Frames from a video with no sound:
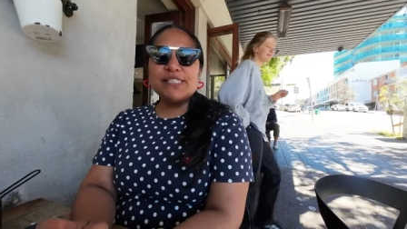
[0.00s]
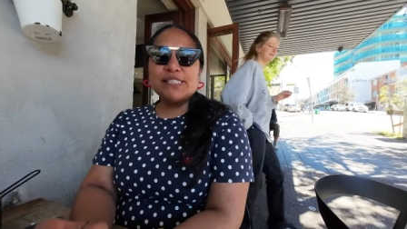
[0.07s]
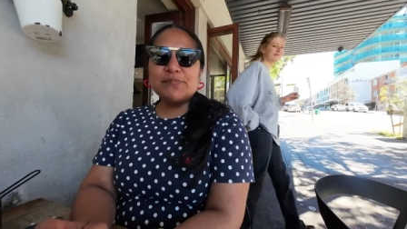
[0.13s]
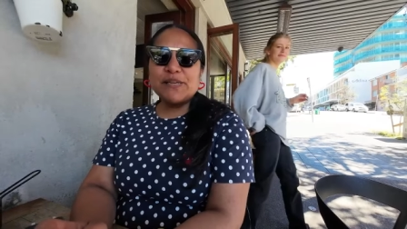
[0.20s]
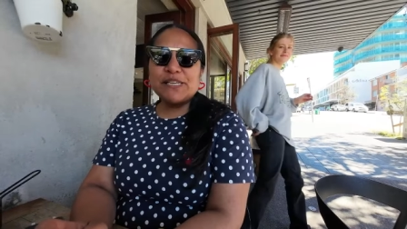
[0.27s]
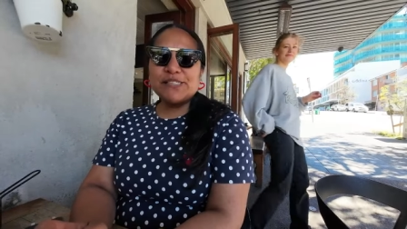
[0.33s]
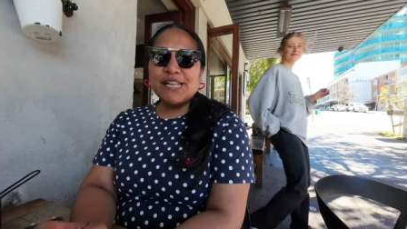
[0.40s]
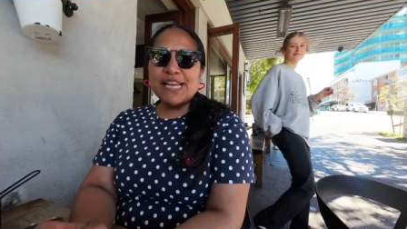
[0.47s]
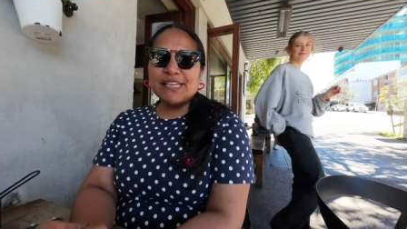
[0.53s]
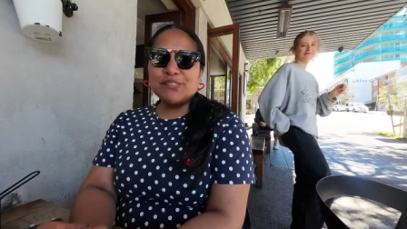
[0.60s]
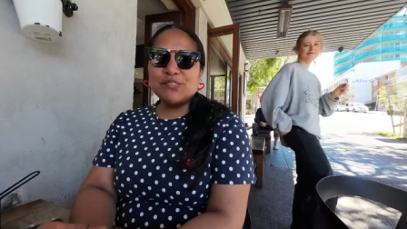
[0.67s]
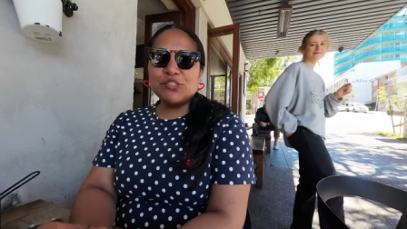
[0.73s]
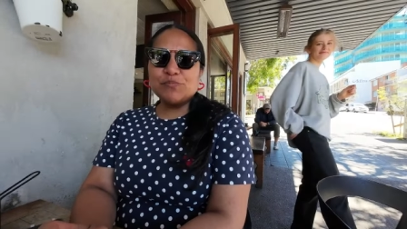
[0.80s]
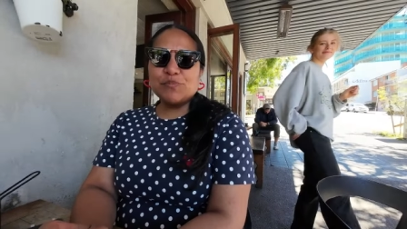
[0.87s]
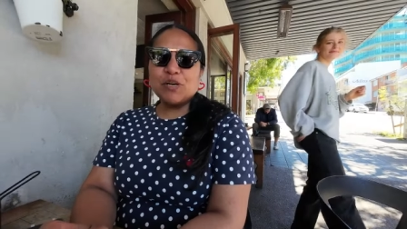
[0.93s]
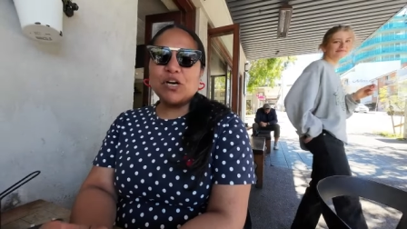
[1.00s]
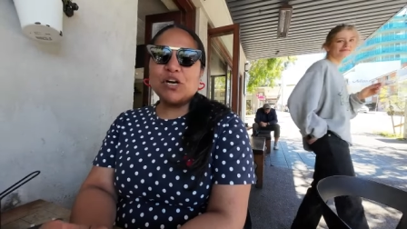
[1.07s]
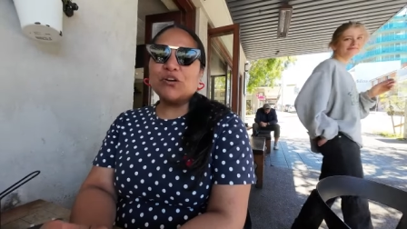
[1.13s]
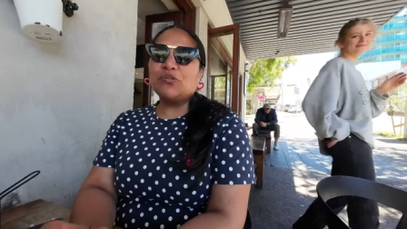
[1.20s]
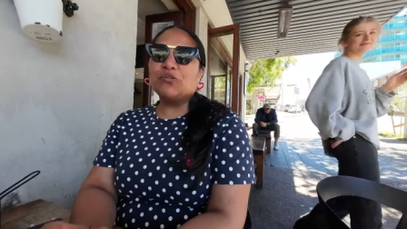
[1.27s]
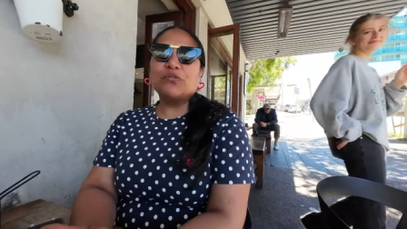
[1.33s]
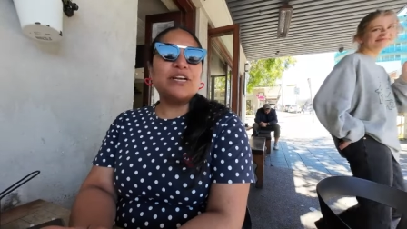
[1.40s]
it's been like super
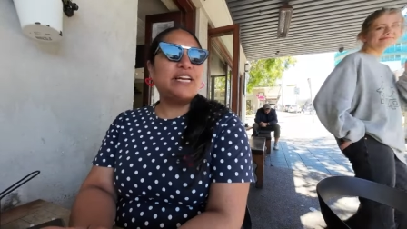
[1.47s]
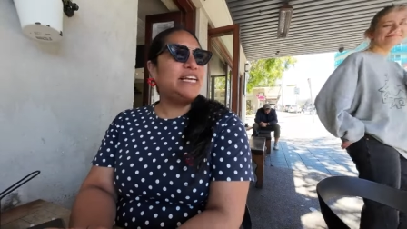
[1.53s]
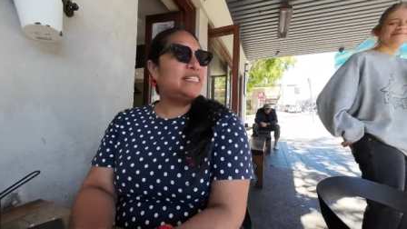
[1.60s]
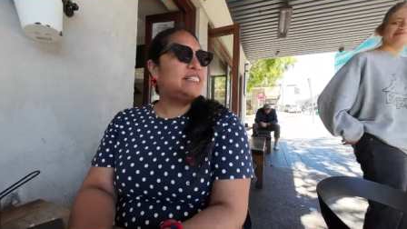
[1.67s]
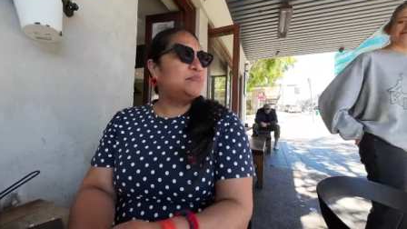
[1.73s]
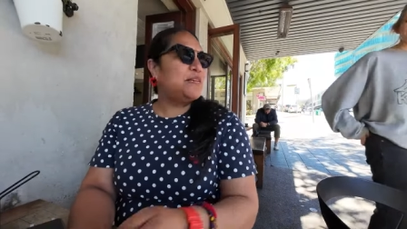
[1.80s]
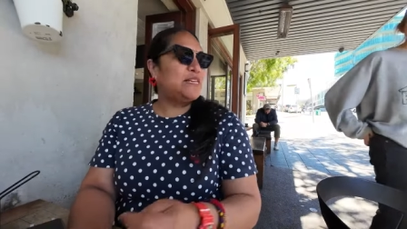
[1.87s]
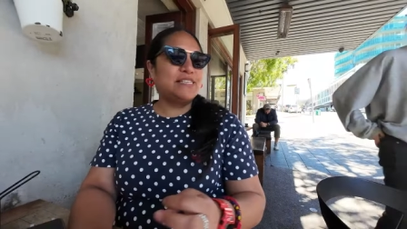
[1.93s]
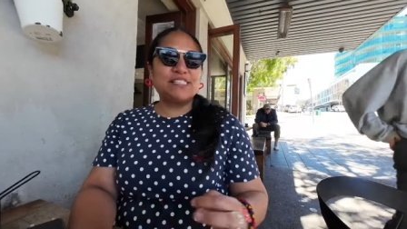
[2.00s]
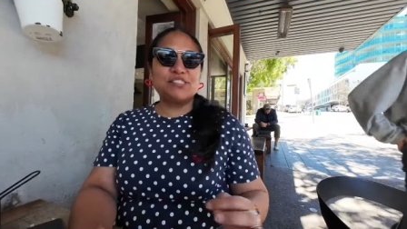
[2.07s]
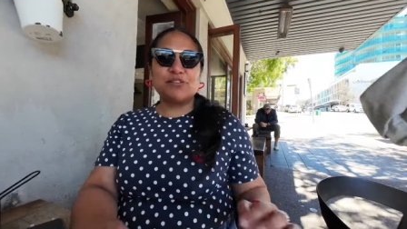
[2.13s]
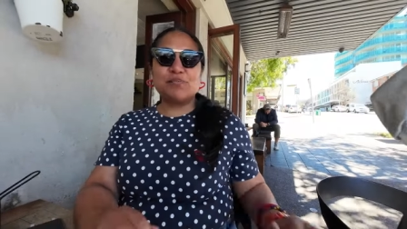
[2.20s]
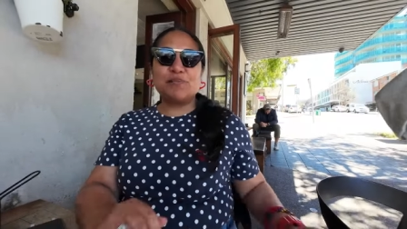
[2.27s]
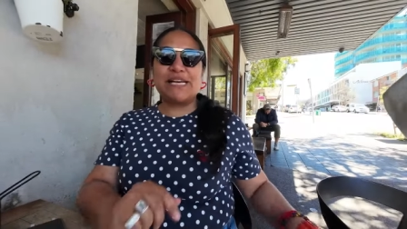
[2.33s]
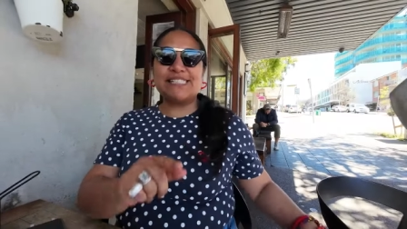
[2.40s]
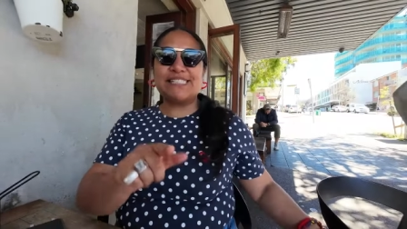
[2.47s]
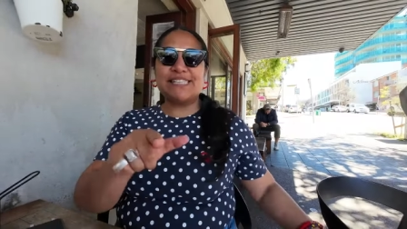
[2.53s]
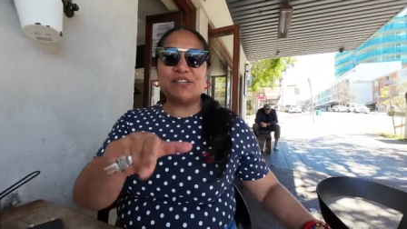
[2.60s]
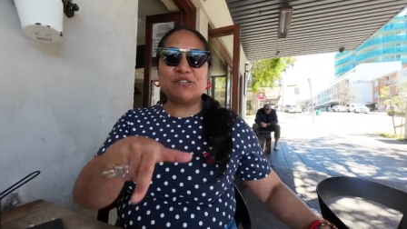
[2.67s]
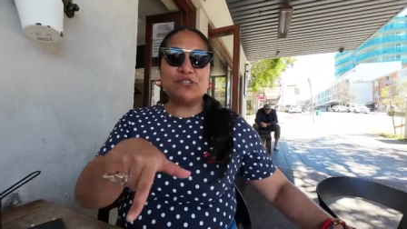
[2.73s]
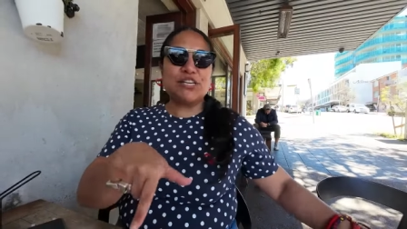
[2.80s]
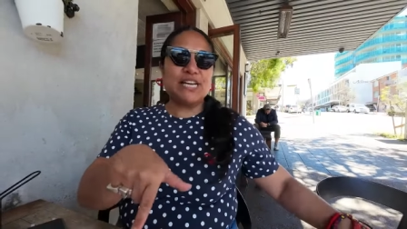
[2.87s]
hot already. It's been. Should we place
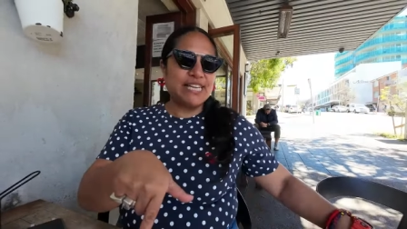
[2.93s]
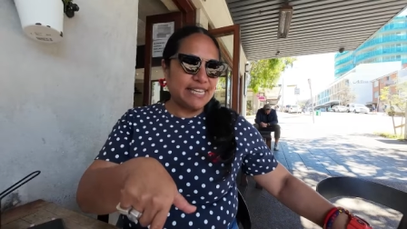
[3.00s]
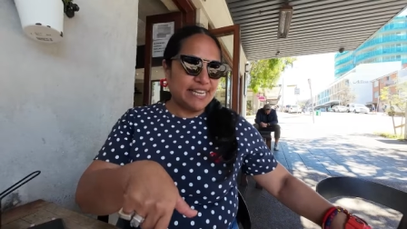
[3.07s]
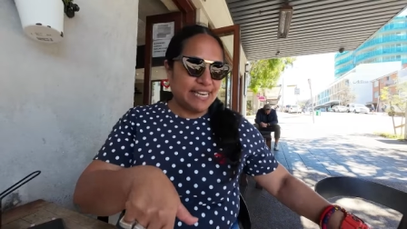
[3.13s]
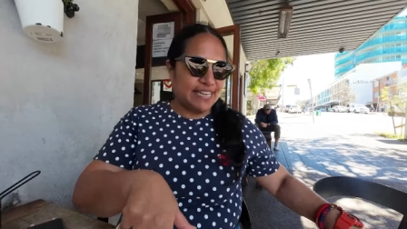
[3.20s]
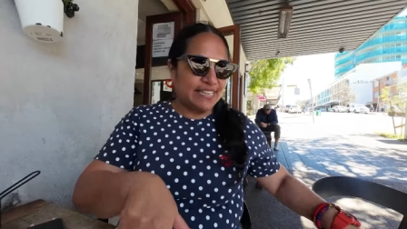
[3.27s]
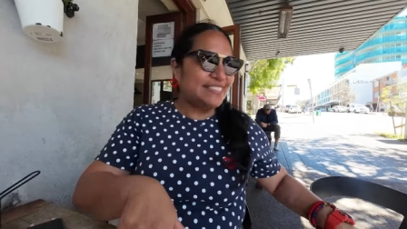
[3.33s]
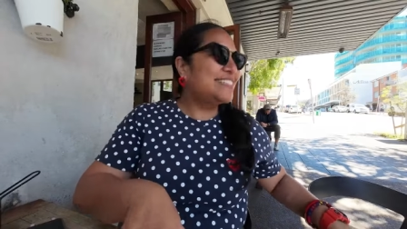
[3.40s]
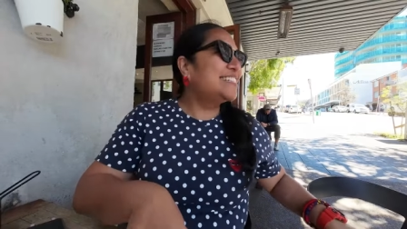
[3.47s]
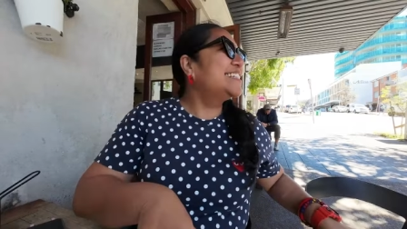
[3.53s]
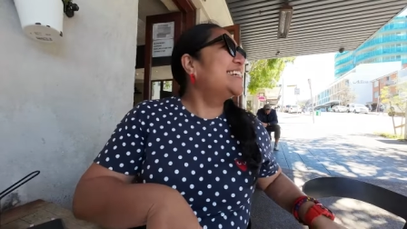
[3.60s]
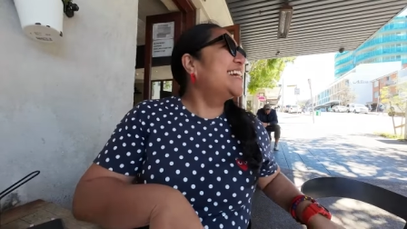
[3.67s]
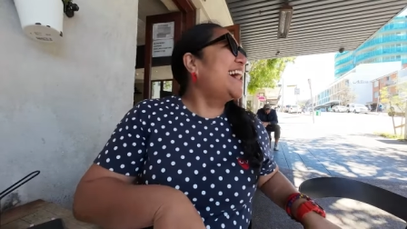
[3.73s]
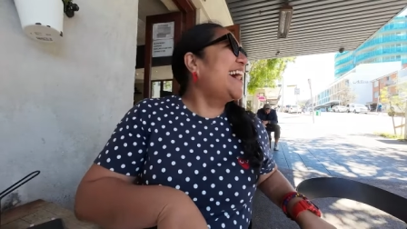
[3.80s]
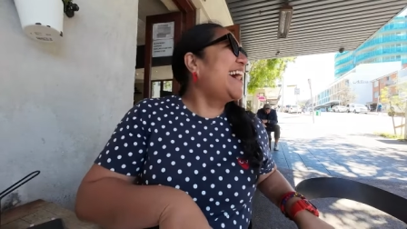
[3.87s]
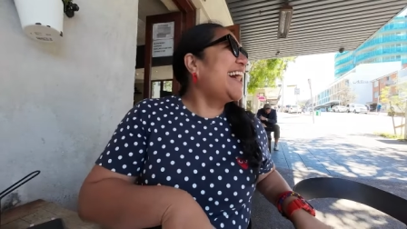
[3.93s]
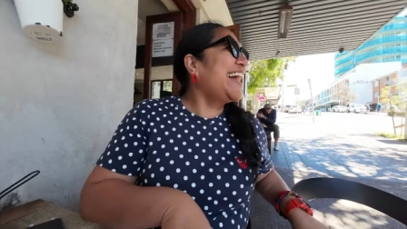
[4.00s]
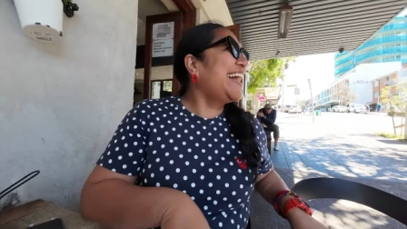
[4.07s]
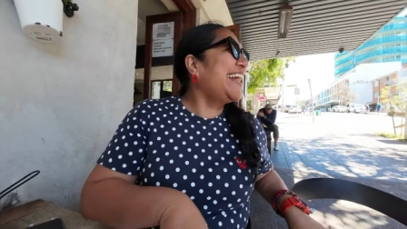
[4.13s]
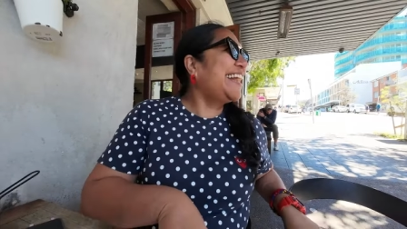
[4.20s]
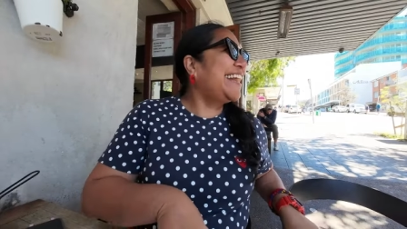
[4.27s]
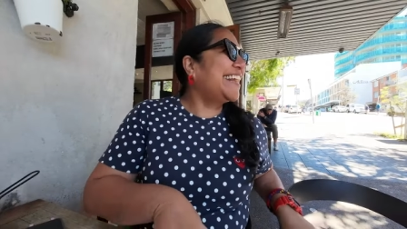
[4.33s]
yeah. the order? Yeah. Hello.
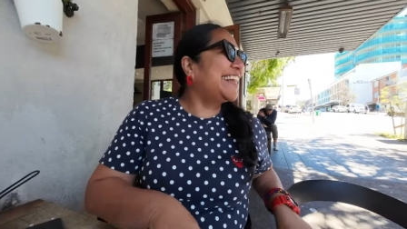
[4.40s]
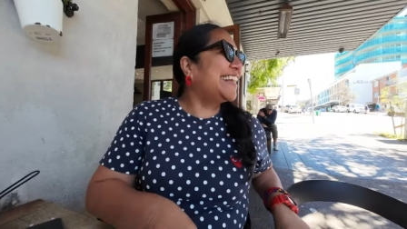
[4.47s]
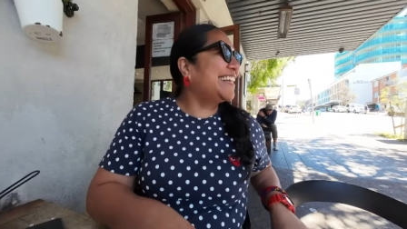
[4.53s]
Hi.